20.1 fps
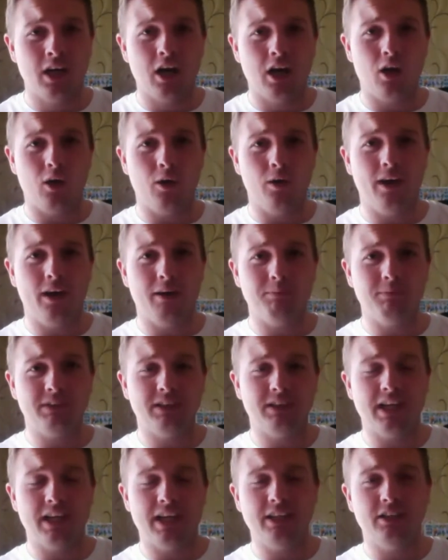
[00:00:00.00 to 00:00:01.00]
on
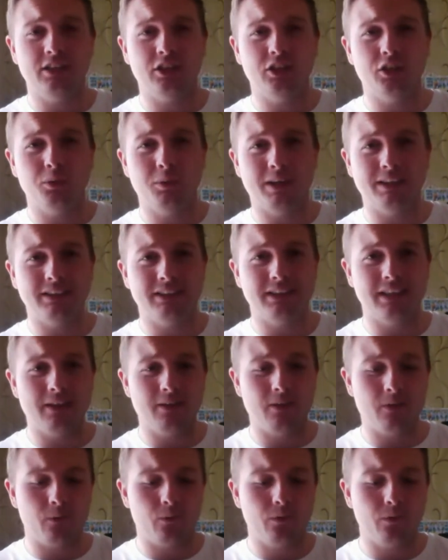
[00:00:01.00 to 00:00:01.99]
day 2 and day
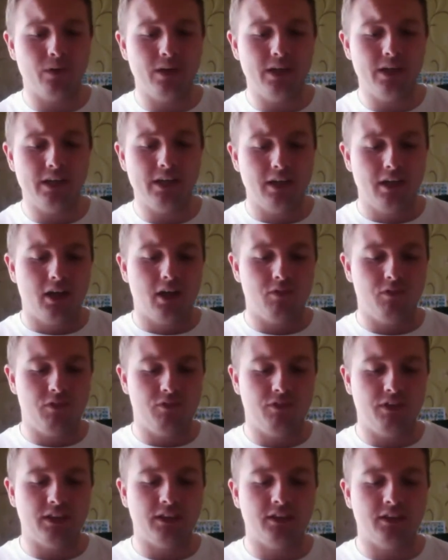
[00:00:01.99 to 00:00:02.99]
3 of
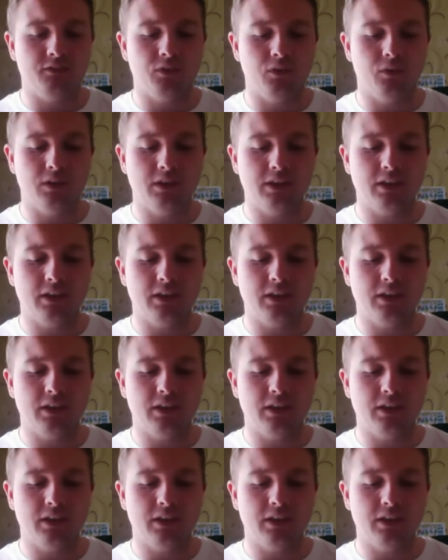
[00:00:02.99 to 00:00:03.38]
the festival,